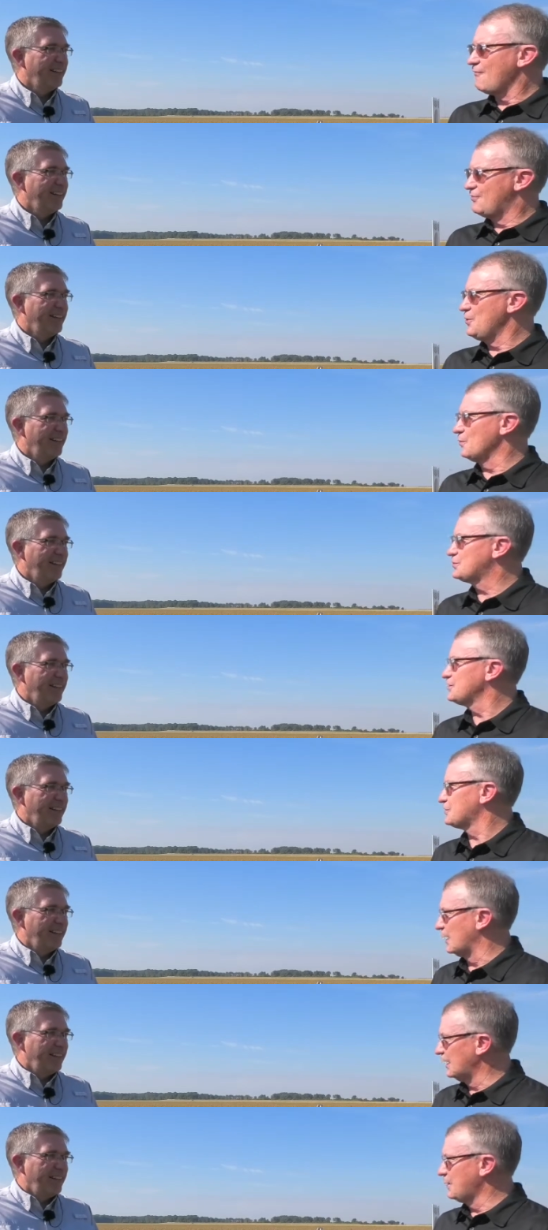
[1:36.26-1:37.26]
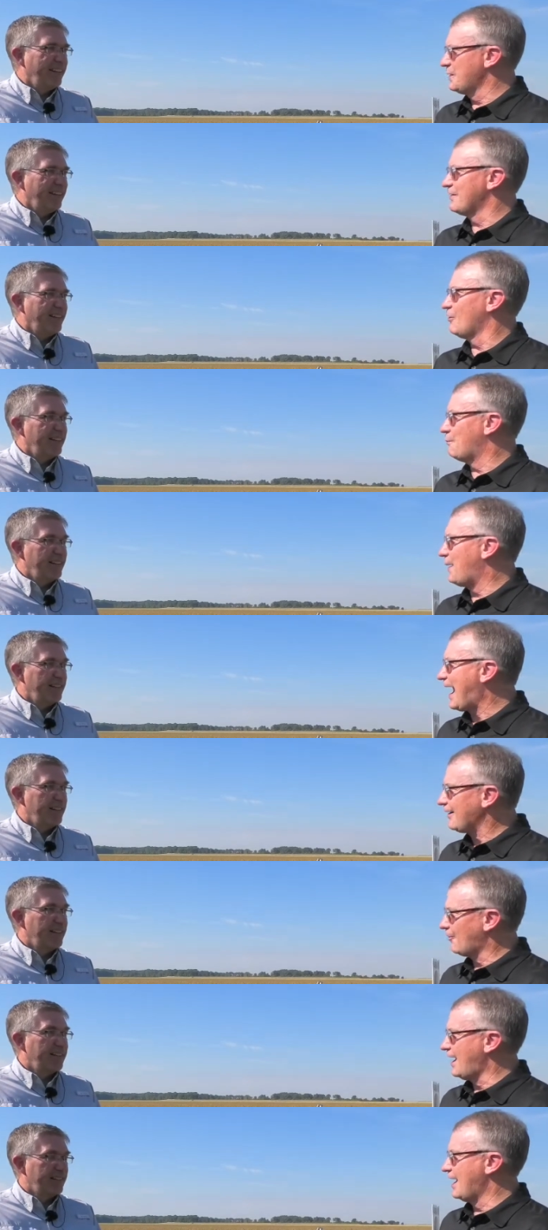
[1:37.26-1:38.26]
Speaker 1: viewers just a little bit of a
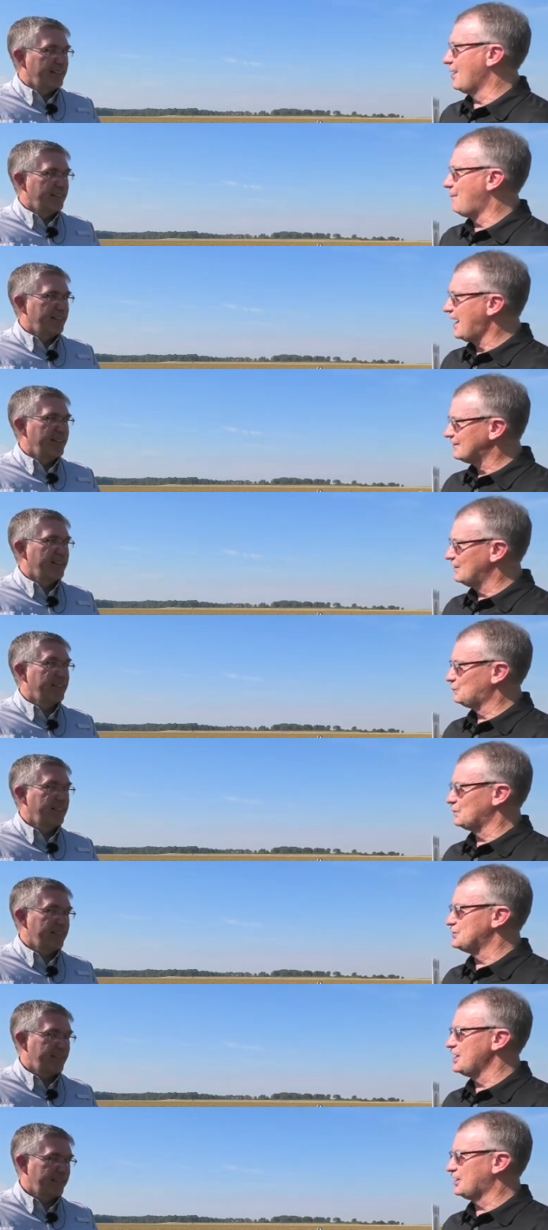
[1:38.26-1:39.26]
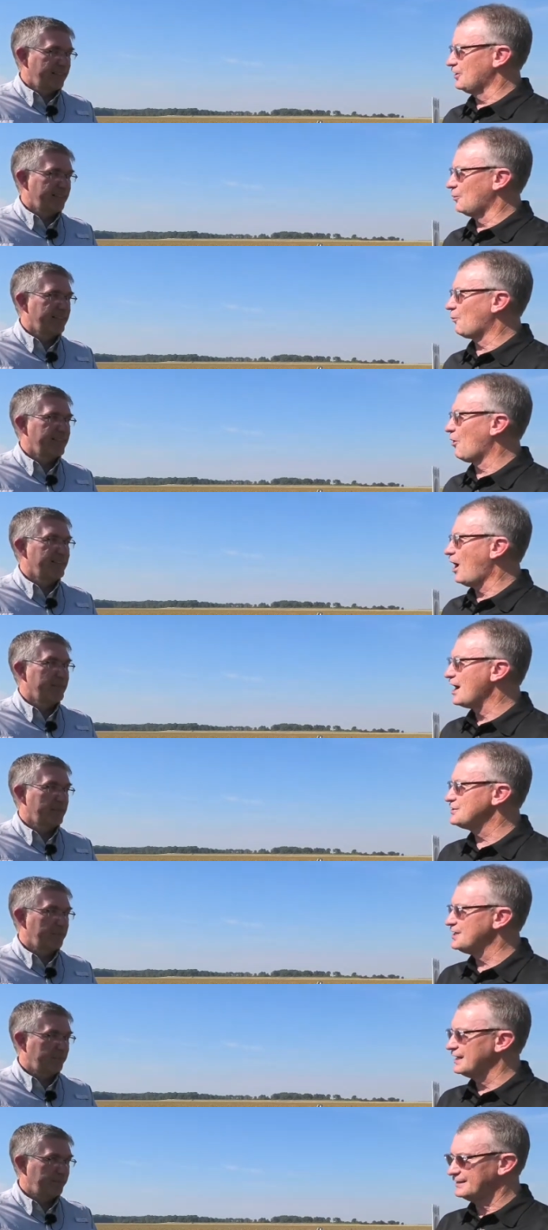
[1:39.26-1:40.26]
background about this particular
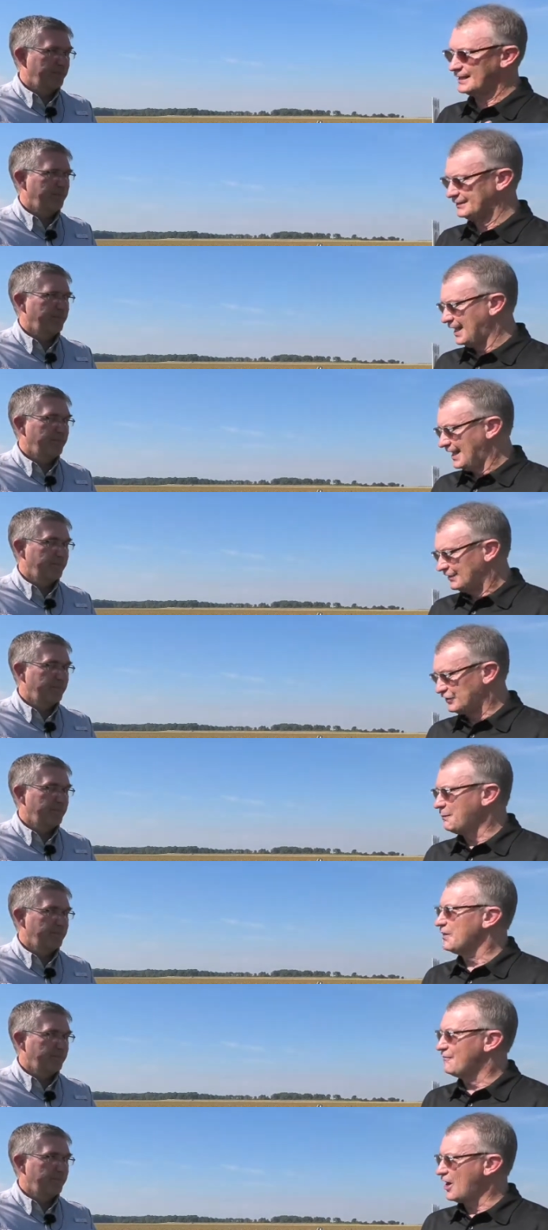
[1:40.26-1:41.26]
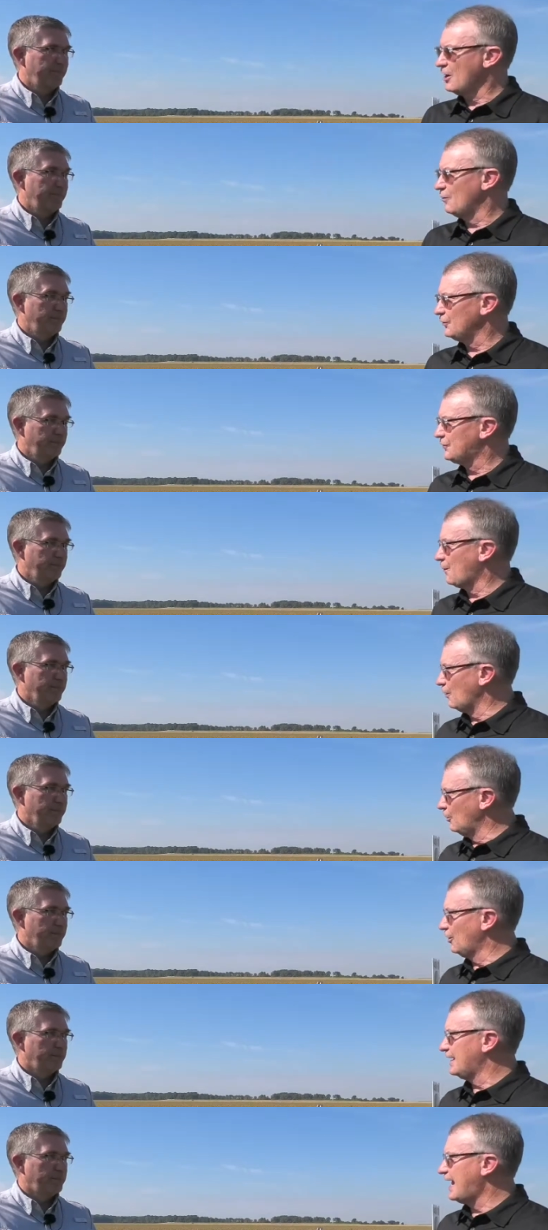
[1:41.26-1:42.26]
project and some of the variables that we're
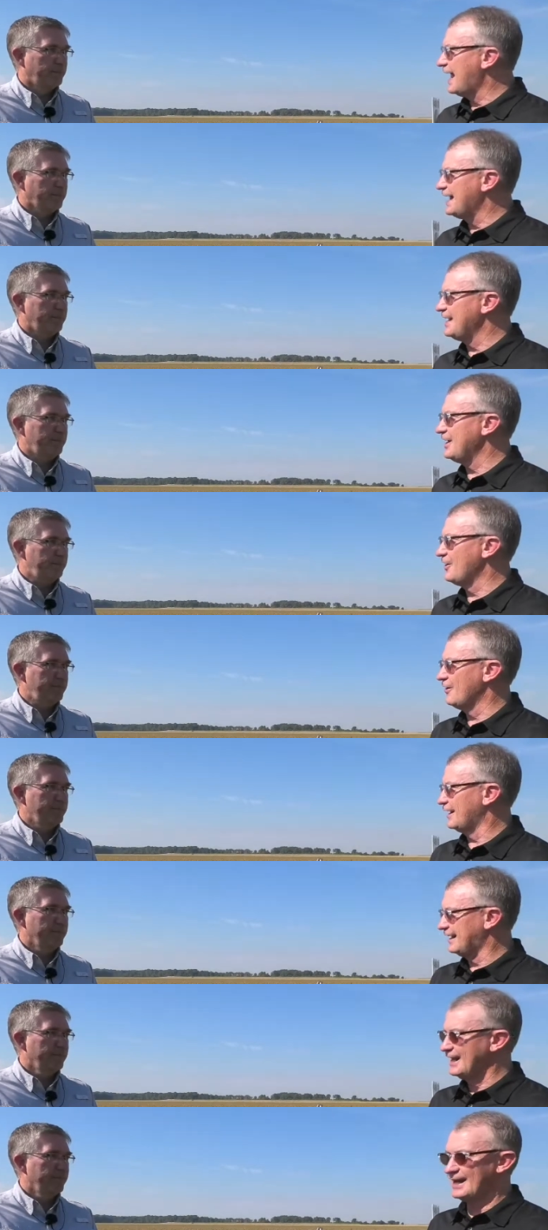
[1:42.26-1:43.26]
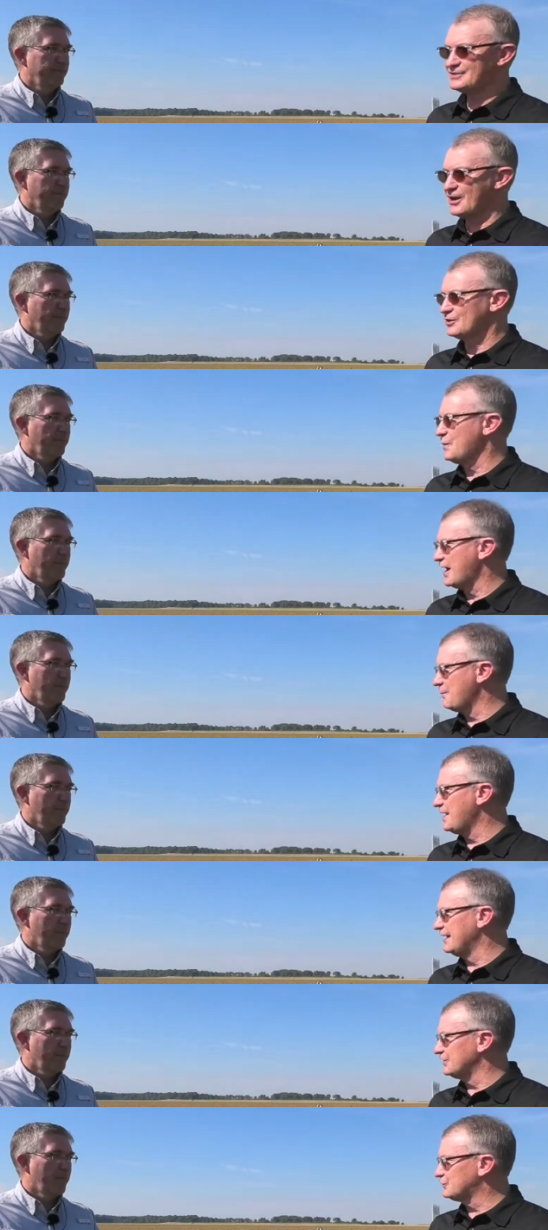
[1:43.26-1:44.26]
looking at here. And again, I talked about it
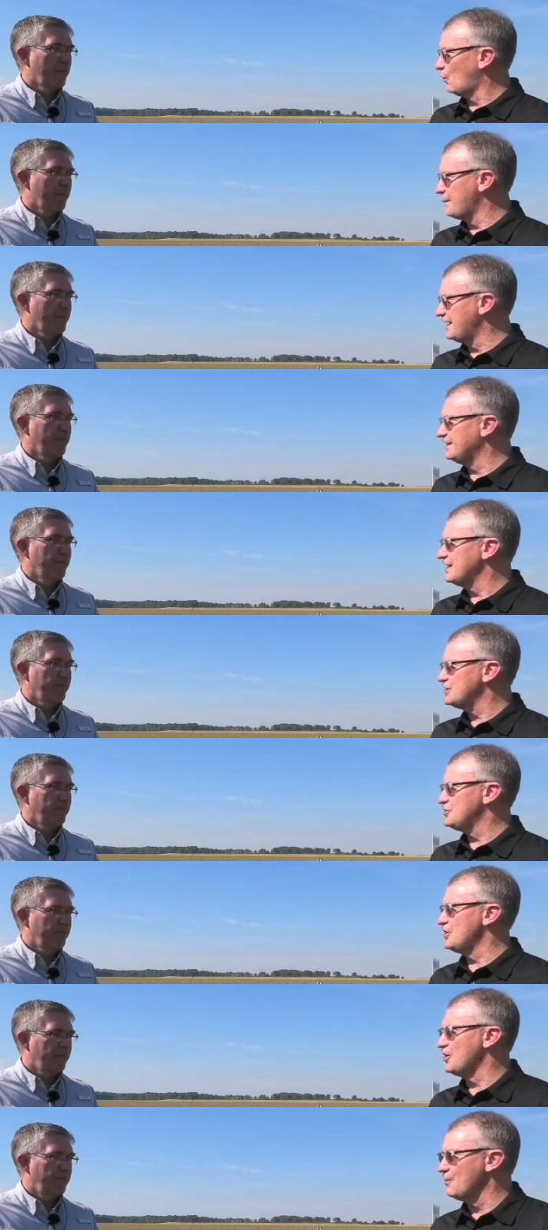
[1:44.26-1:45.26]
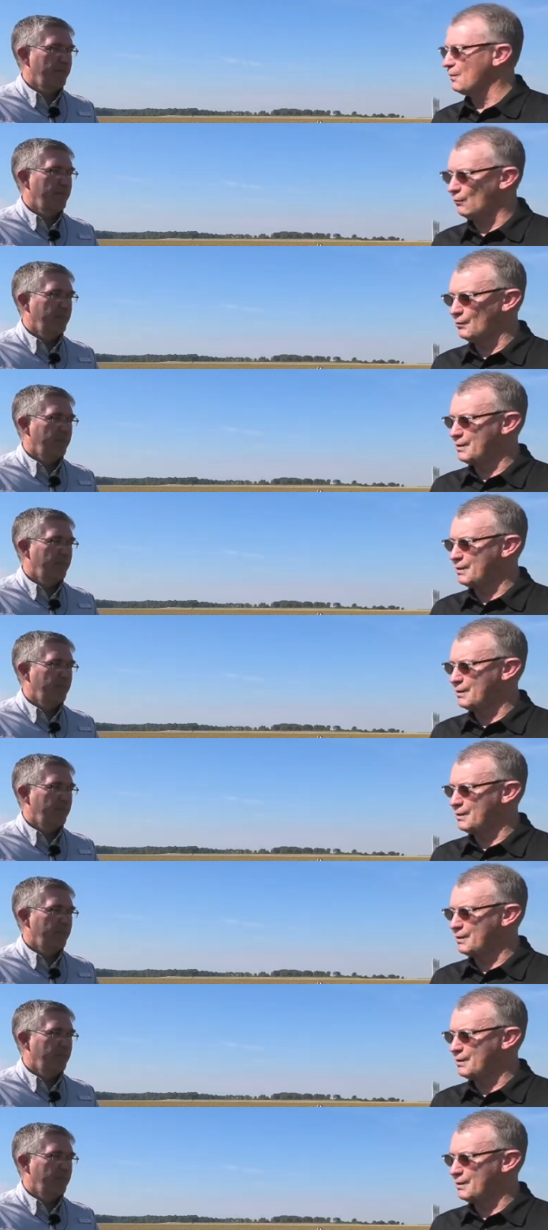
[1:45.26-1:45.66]
being in soybean this year, but we'll be